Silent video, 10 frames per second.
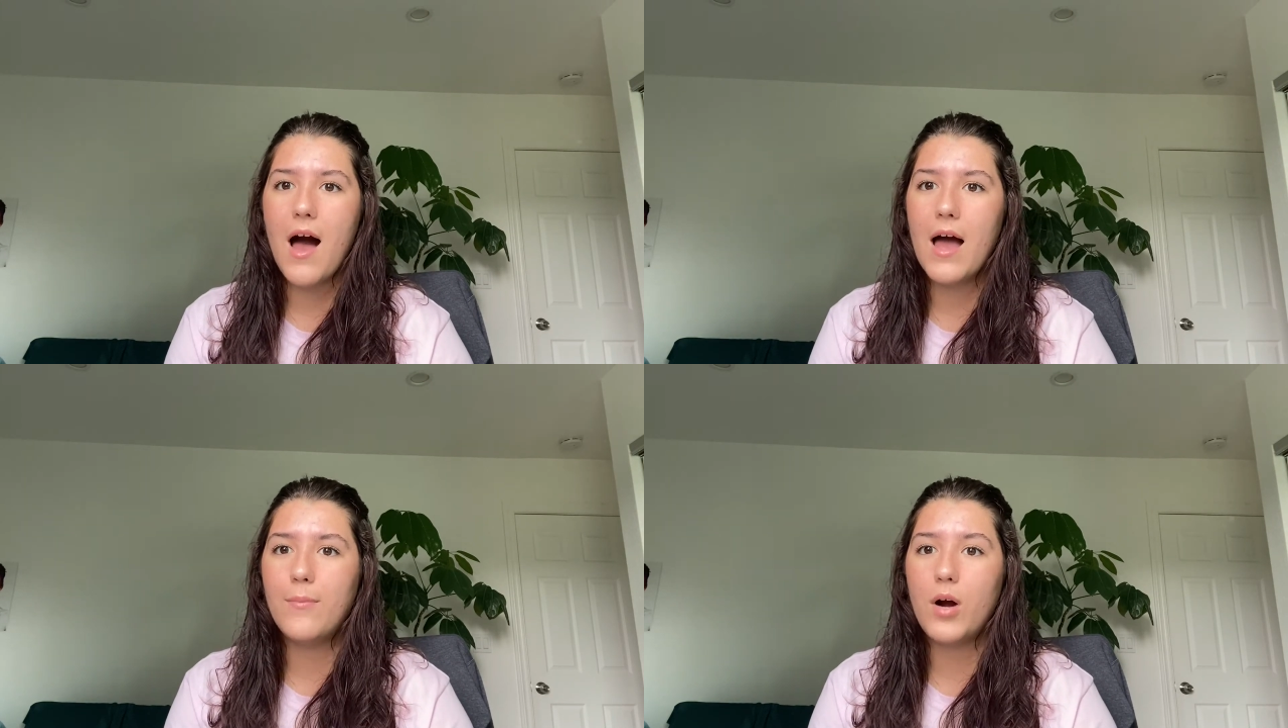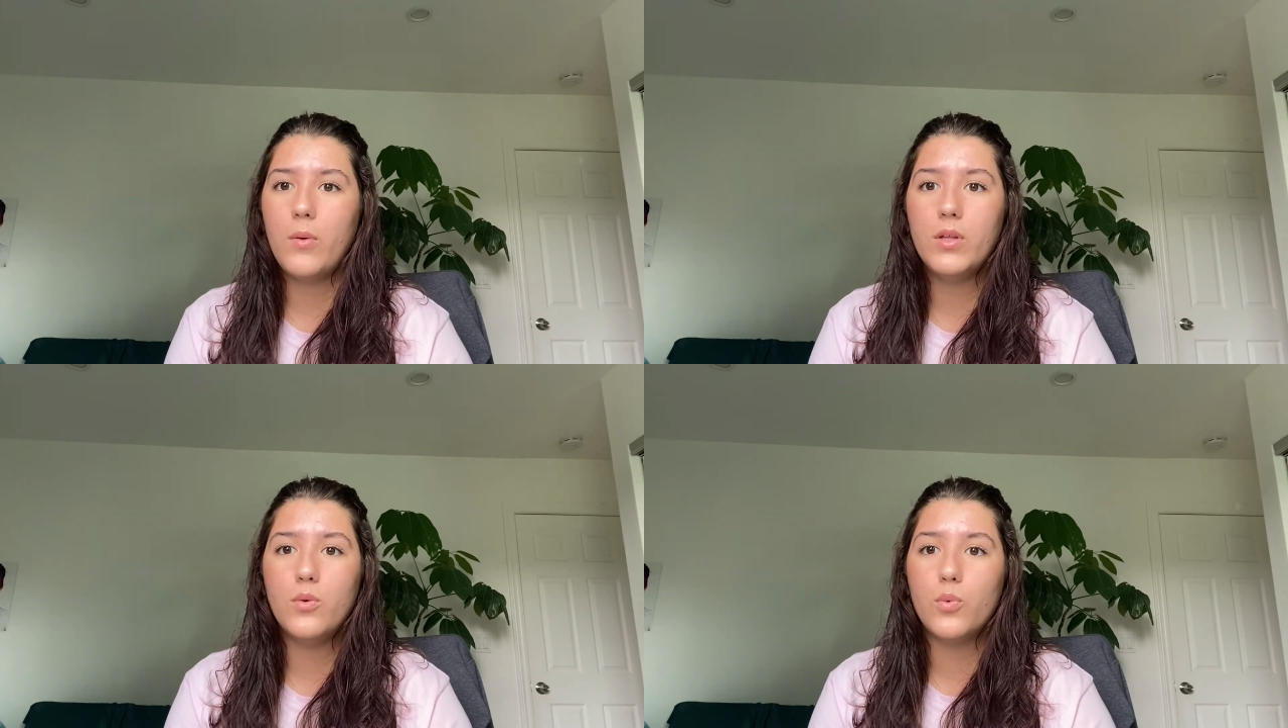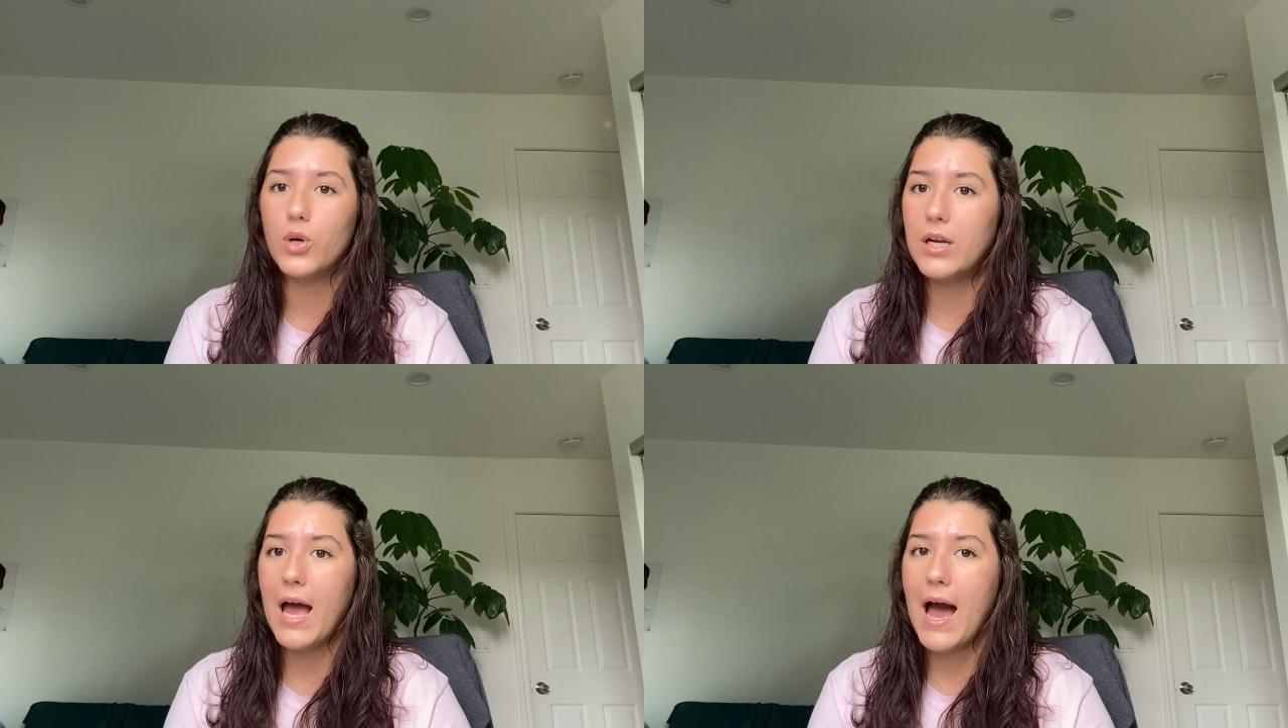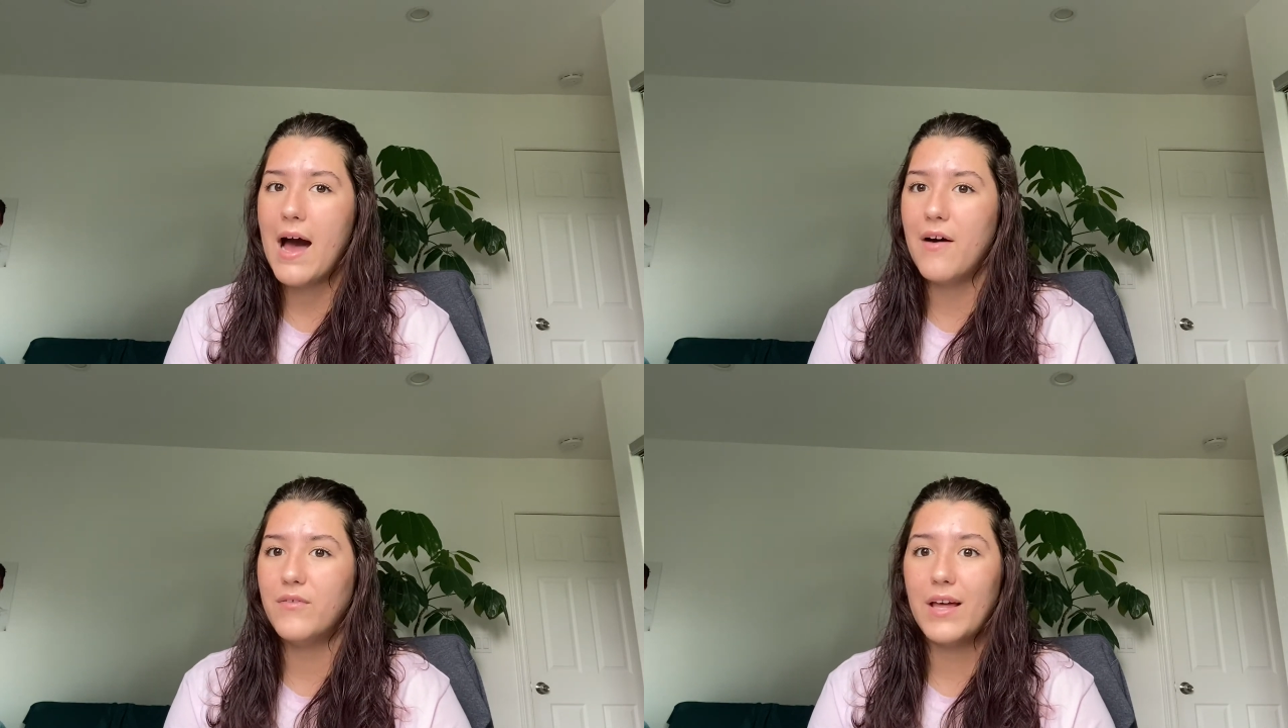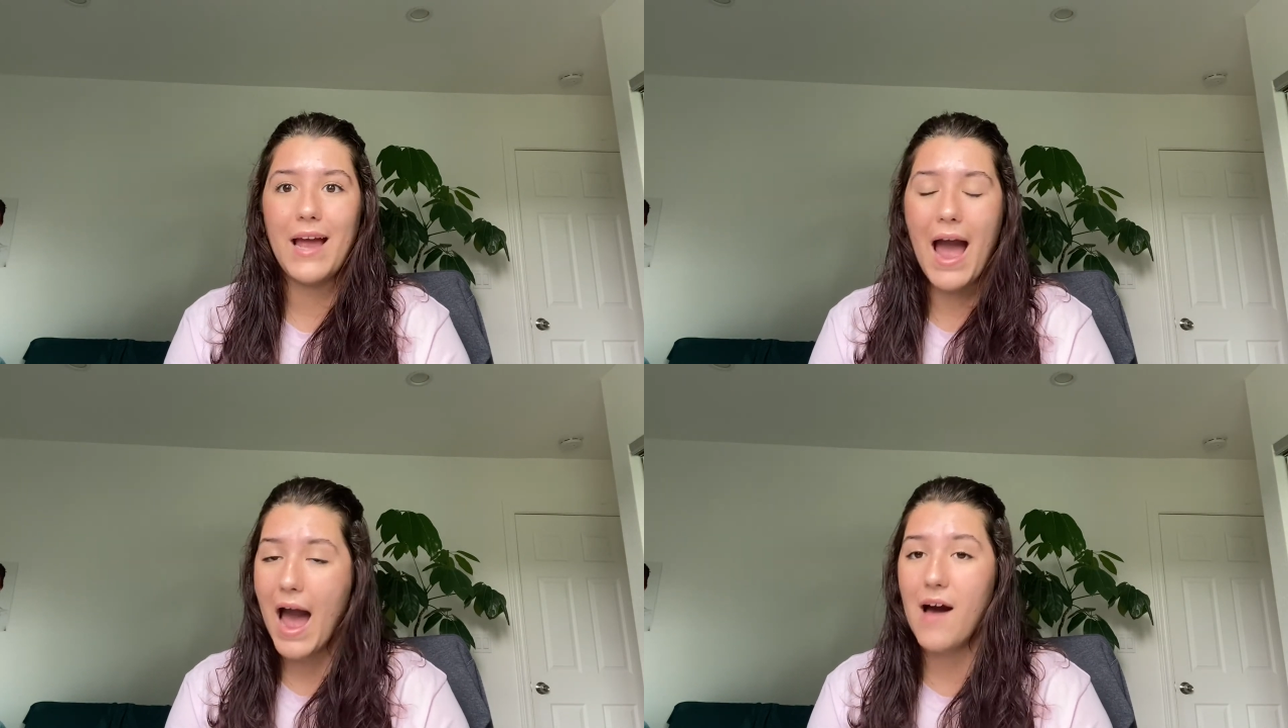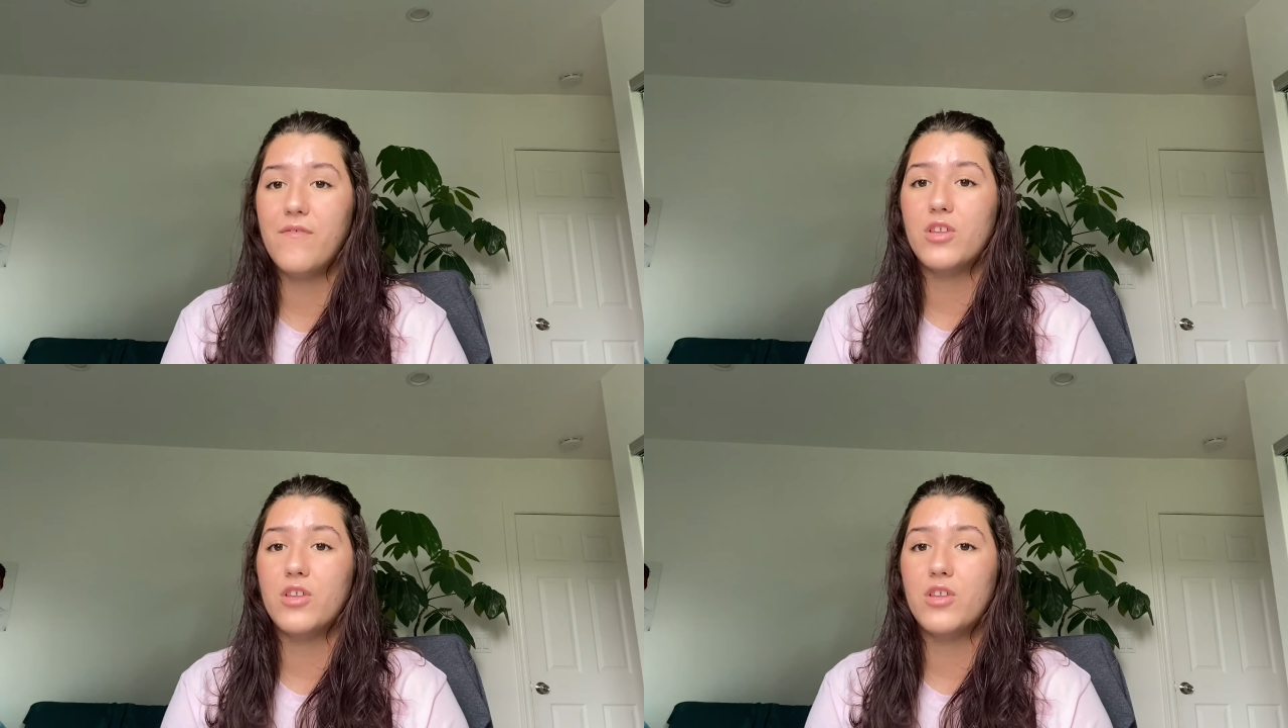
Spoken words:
I probably wouldn't have like half